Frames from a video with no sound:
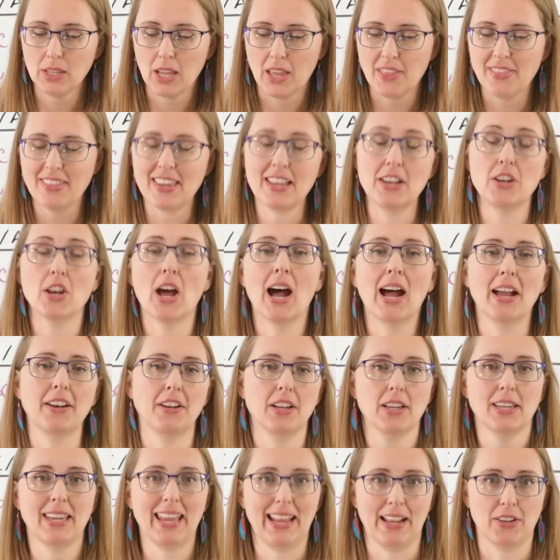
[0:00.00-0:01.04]
the
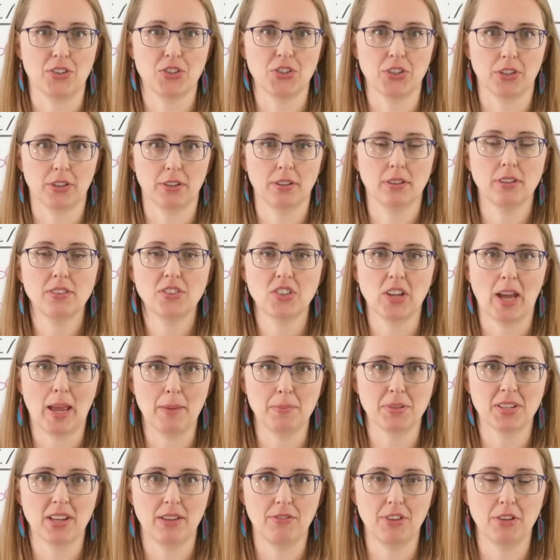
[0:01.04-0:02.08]
non-cancer
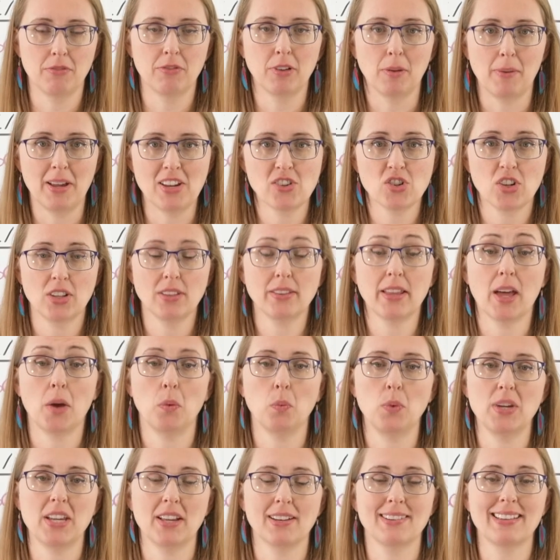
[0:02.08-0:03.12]
types of inflammation that
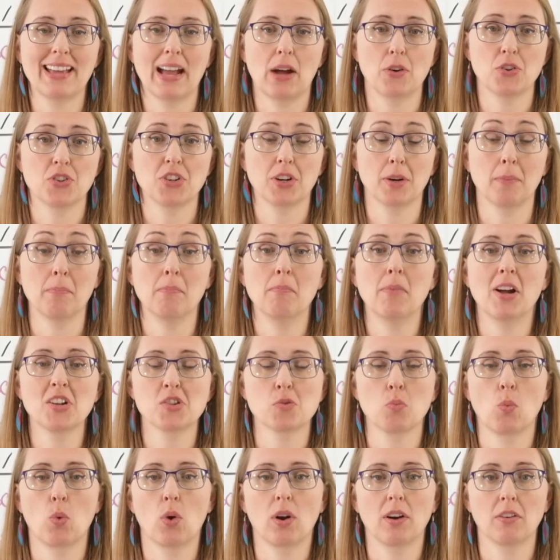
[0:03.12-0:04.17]
we encounter
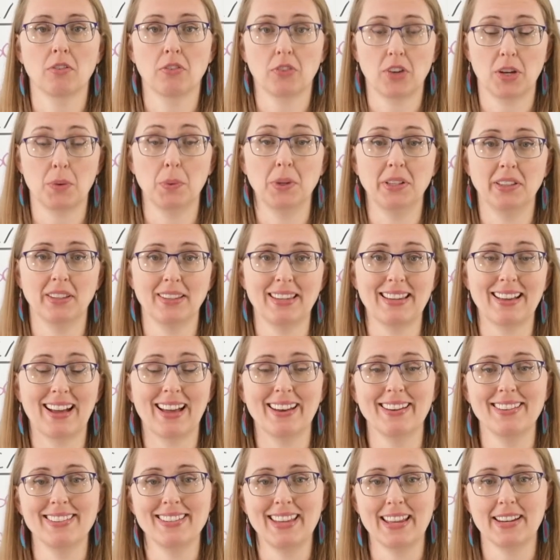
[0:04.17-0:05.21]
much more frequently
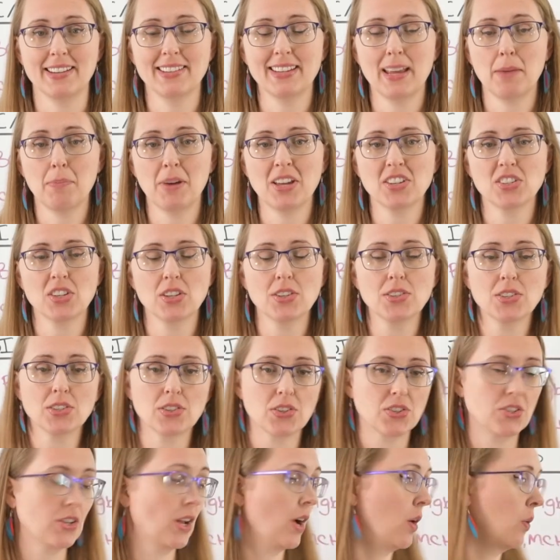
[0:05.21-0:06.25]
on a day-to-day basis.
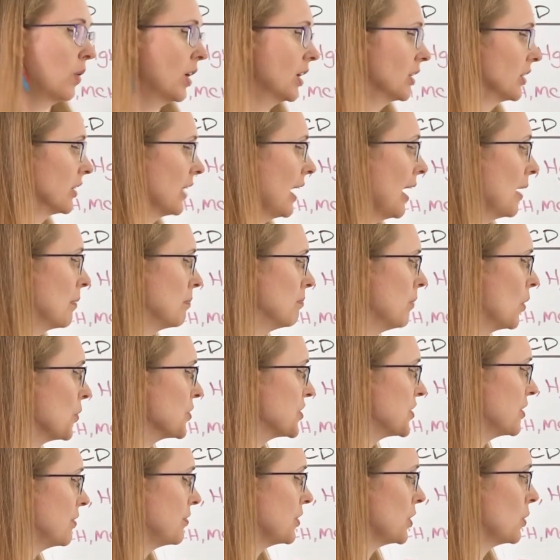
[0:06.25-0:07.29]
So a lot
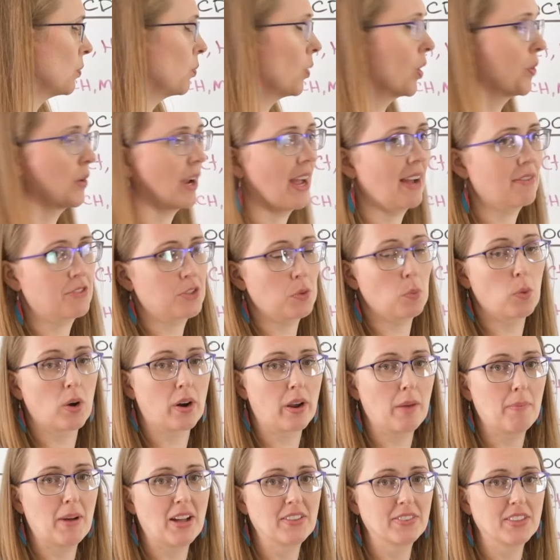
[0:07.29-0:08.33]
most of you won't have to
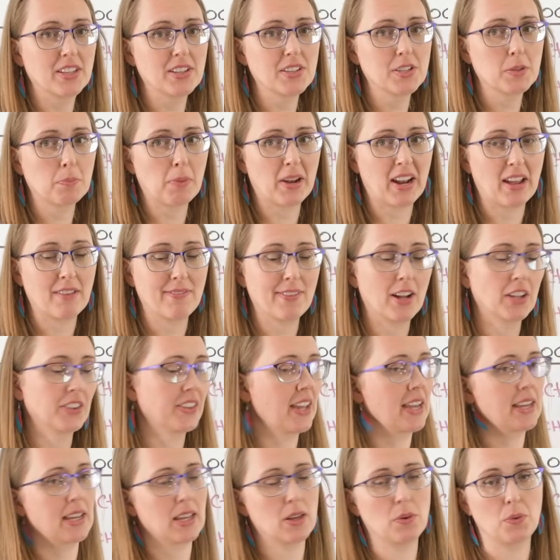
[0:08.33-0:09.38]
worry about this, but I felt
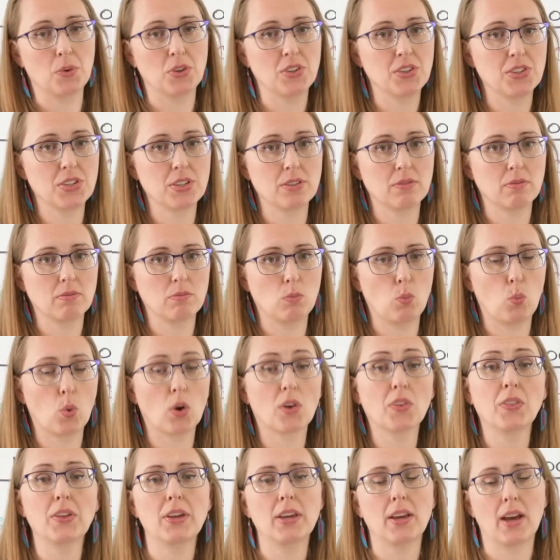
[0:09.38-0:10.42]
like it was
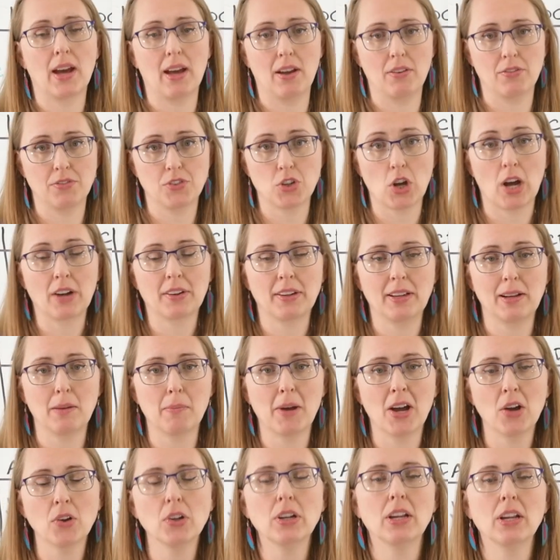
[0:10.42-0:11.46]
worthy of talking
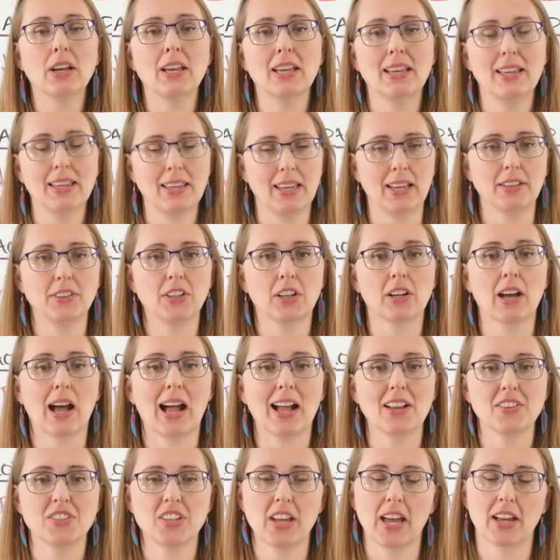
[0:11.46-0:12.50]
about in the
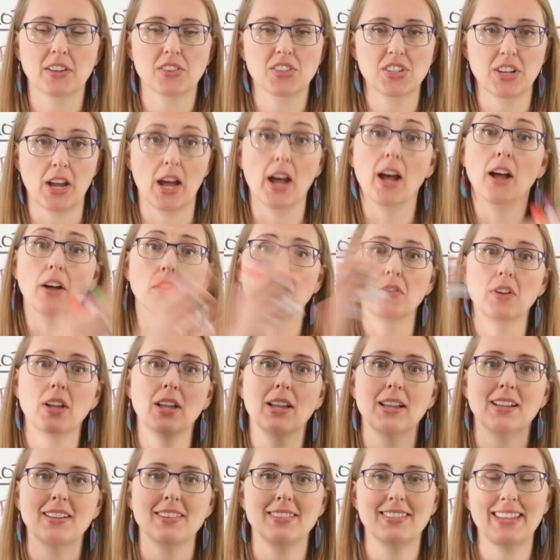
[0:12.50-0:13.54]
context of
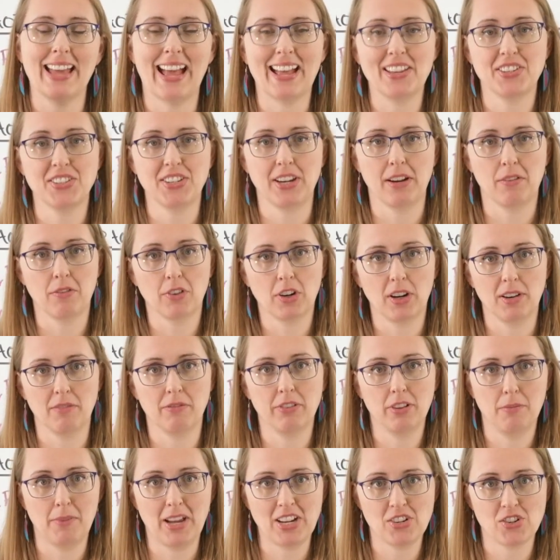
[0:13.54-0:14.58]
testing for
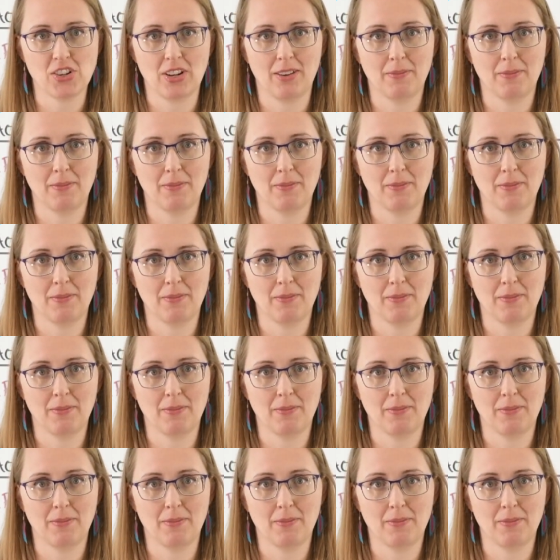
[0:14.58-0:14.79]
inflammation.